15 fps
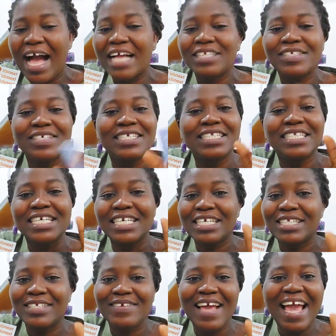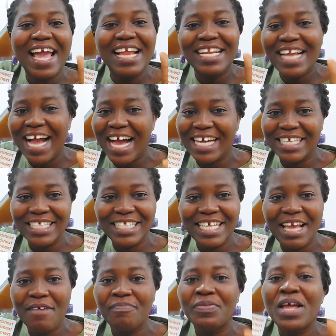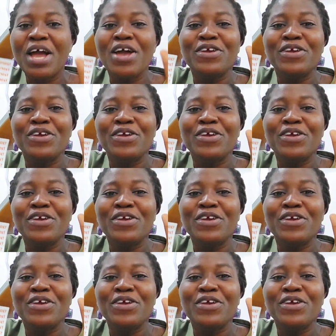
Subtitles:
and just stick it to any item